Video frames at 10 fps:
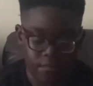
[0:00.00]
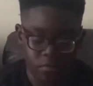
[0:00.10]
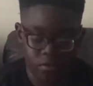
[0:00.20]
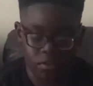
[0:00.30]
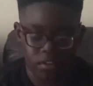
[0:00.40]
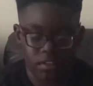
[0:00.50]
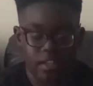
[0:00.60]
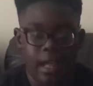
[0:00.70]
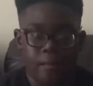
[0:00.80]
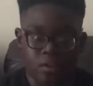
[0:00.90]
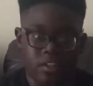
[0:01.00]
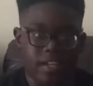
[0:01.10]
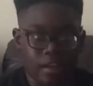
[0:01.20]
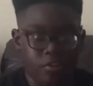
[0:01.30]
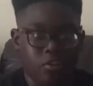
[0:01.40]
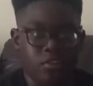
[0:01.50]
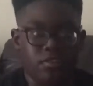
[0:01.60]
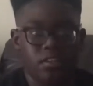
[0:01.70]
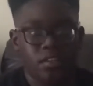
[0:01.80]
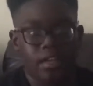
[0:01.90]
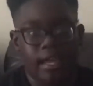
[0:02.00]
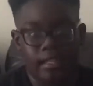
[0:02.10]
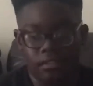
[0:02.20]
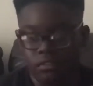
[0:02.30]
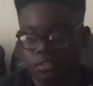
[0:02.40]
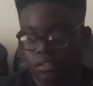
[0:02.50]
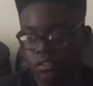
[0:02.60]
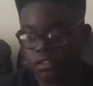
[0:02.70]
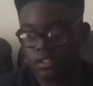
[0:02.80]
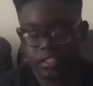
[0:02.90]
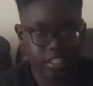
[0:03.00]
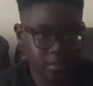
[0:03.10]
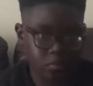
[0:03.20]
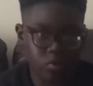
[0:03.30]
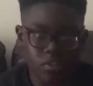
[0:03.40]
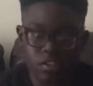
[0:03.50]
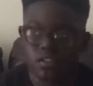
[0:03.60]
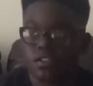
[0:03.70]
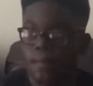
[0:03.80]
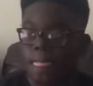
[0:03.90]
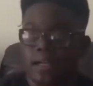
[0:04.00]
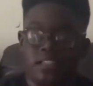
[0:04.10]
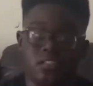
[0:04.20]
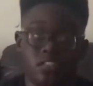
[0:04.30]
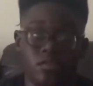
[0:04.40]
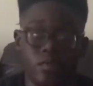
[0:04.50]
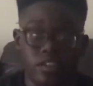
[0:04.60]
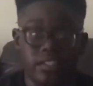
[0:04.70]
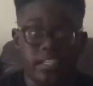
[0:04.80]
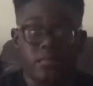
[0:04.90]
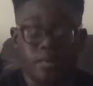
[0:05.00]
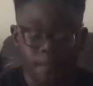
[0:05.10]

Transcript: you know, I'm gonna carry on and keep doing this and see where it takes me.